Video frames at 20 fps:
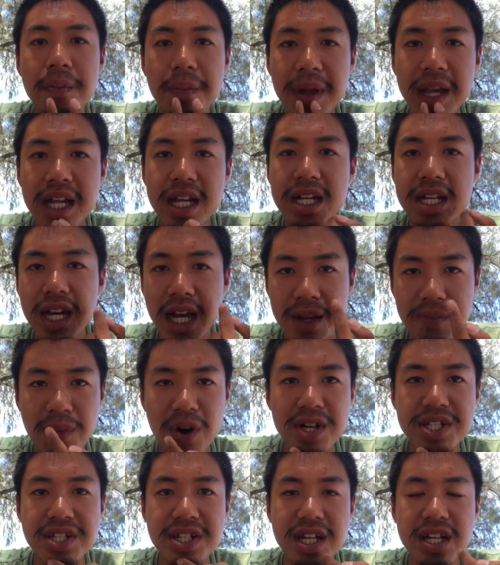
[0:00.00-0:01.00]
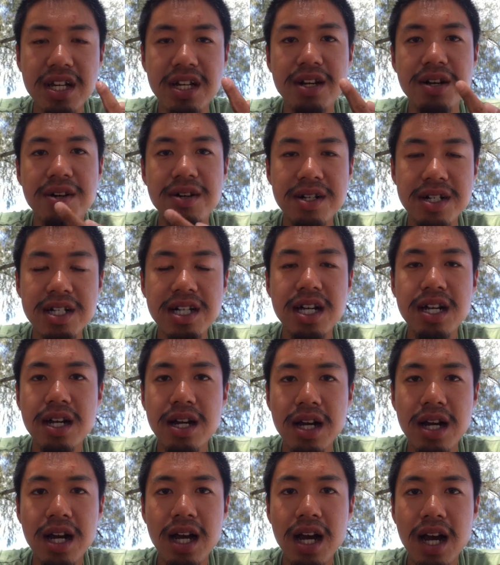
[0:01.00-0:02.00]
bigger and more circle,
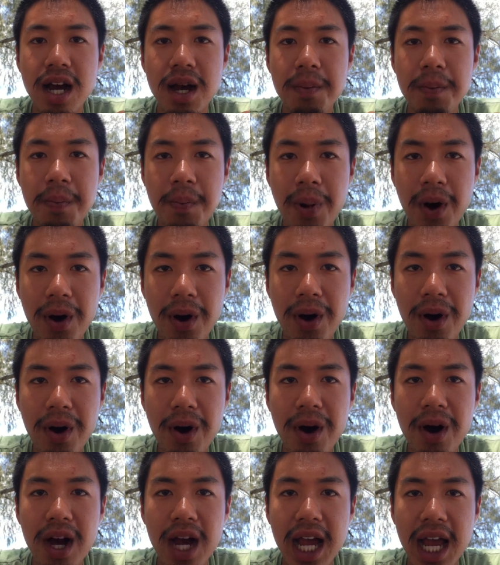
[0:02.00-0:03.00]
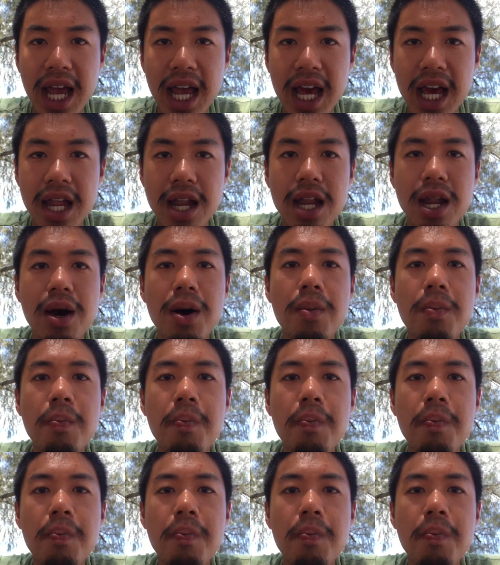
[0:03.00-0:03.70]
paw and